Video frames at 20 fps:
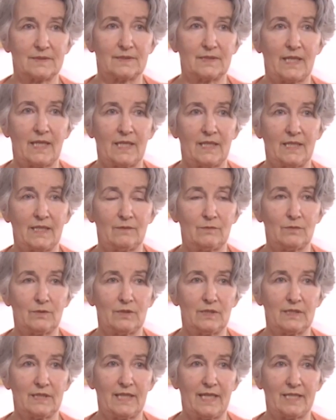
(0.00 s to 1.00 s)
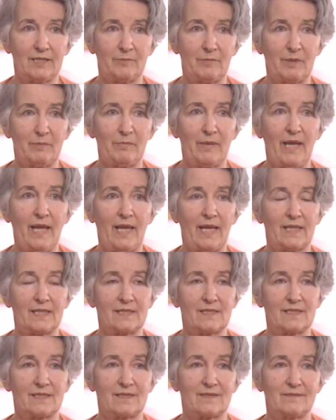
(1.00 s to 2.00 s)
And he wouldn't let me
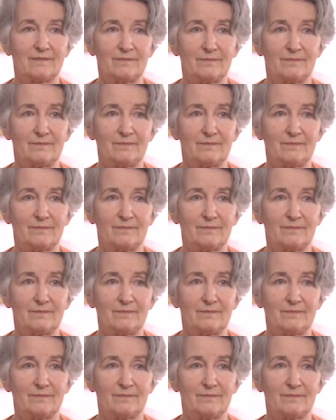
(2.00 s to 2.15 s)
pass.